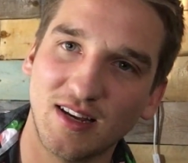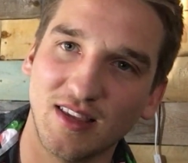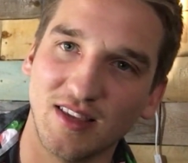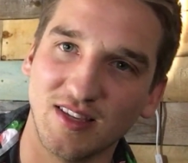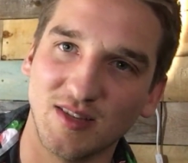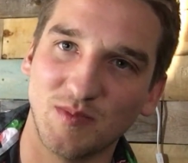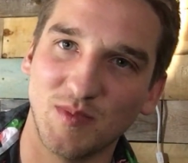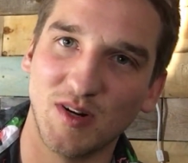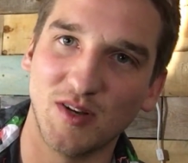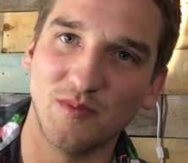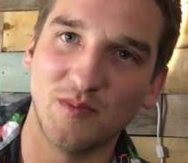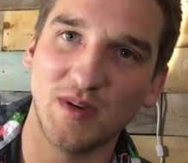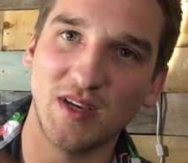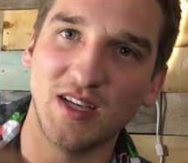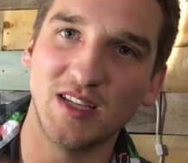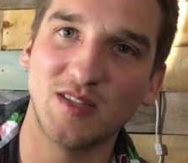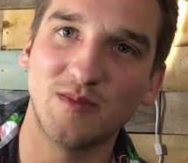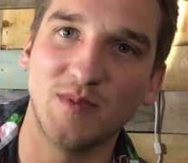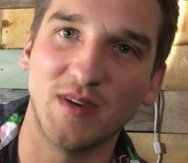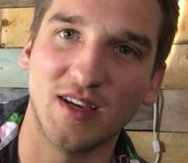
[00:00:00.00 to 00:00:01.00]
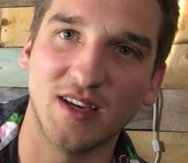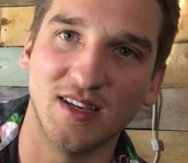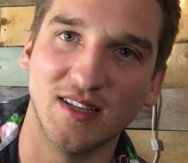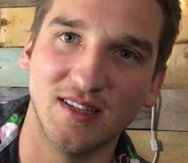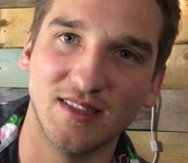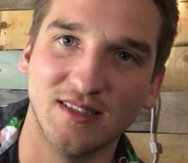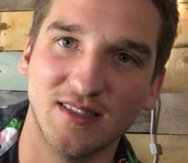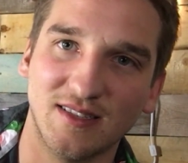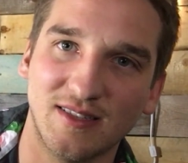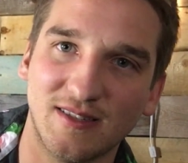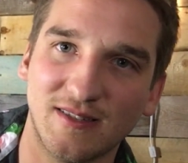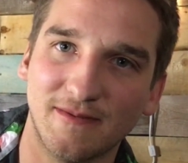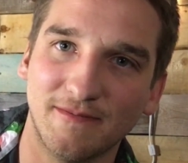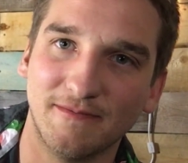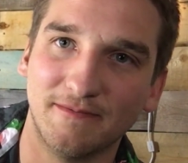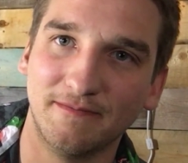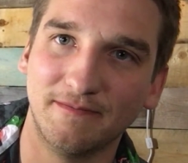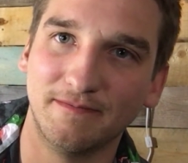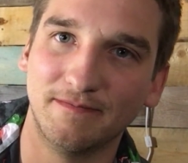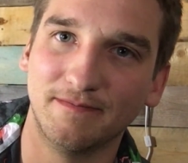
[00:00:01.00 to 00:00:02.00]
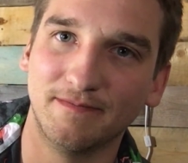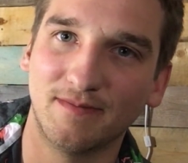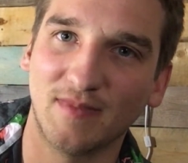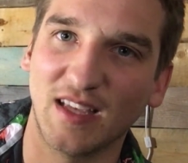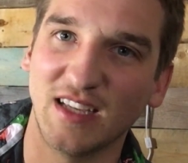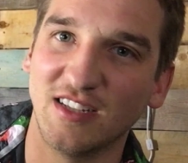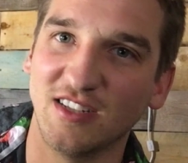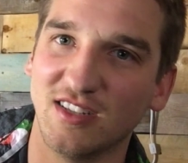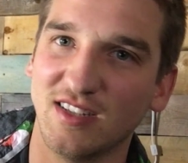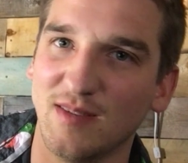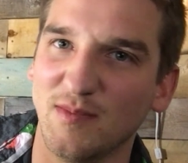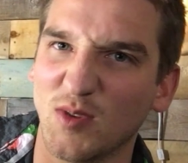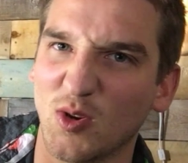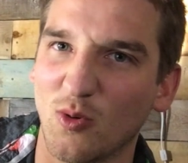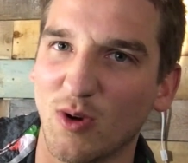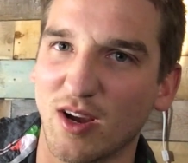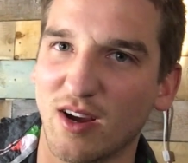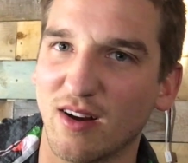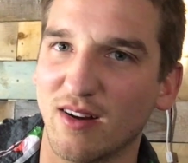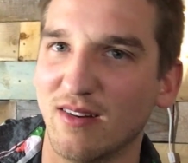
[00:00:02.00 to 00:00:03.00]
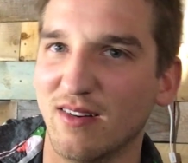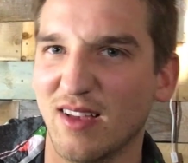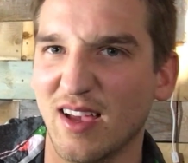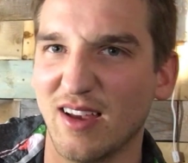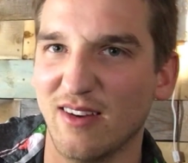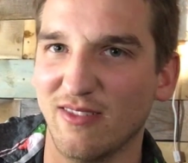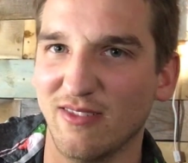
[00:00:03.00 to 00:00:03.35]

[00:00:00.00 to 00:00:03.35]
to this middle piece because it just seemed quicker, I